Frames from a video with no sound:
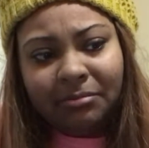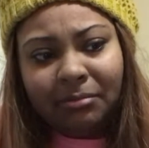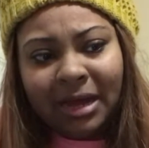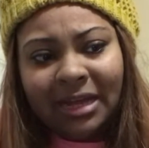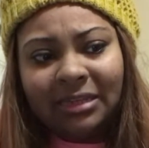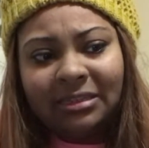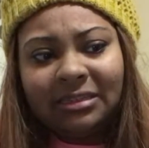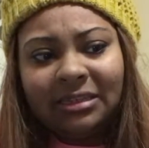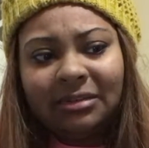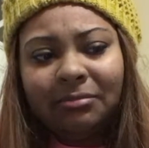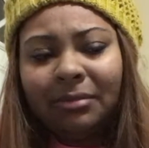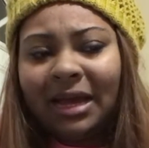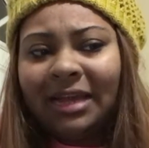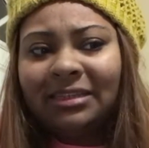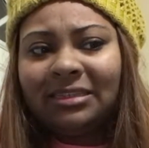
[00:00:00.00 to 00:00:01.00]

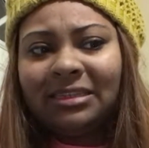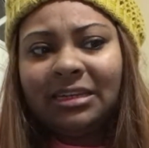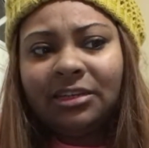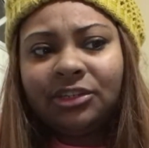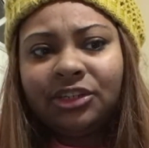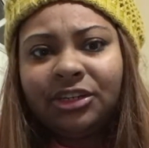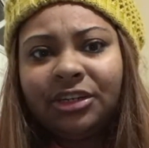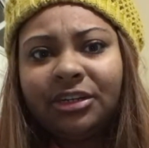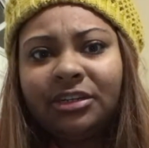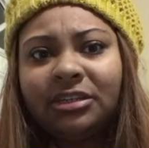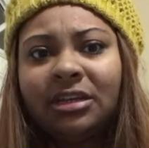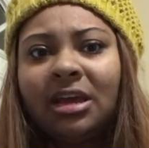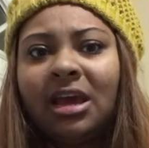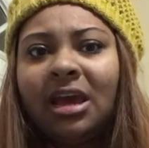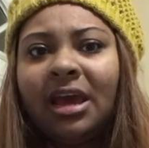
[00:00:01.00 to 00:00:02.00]
My seizures
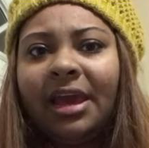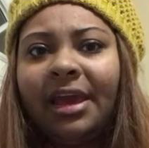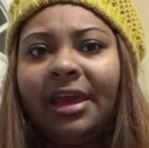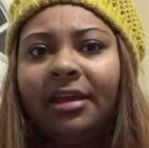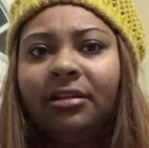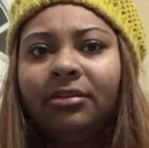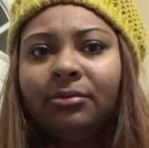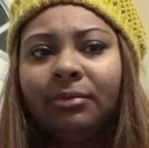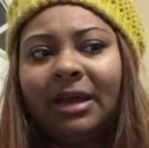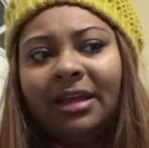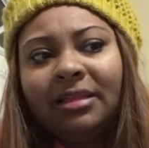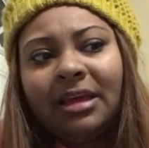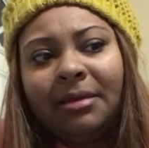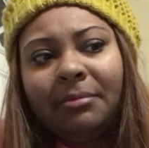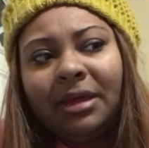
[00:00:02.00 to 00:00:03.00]
and the way
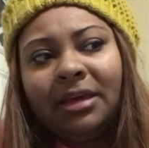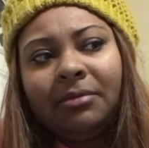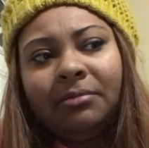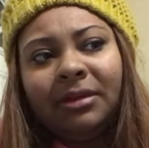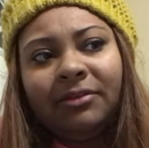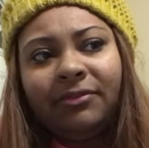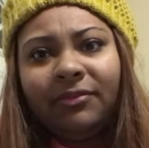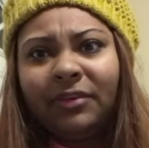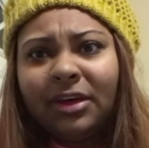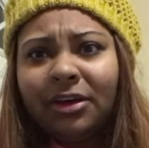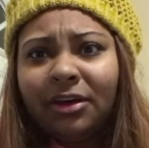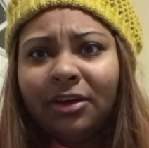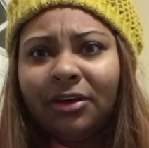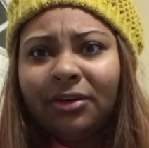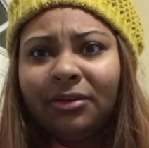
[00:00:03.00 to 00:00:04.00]
they make me
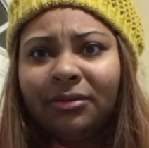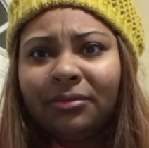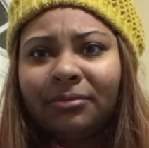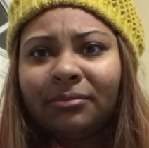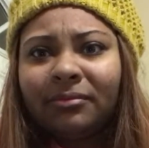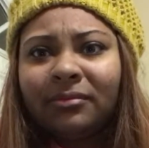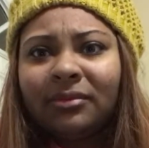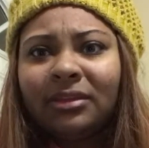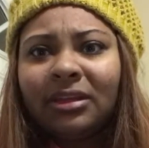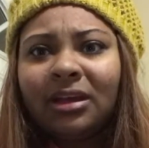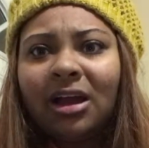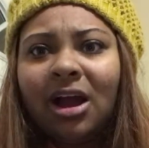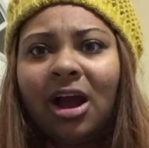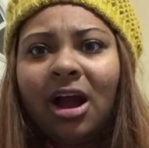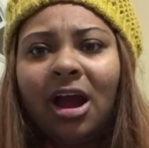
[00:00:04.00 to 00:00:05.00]
feel
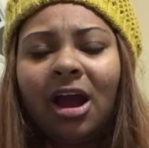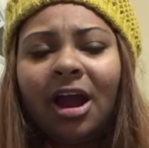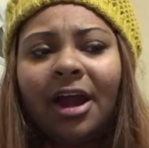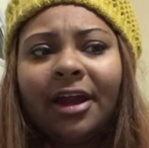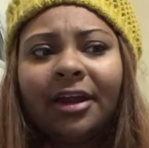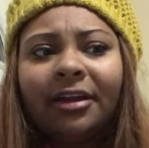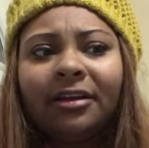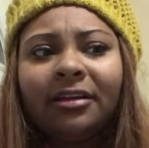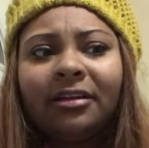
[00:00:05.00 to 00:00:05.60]
are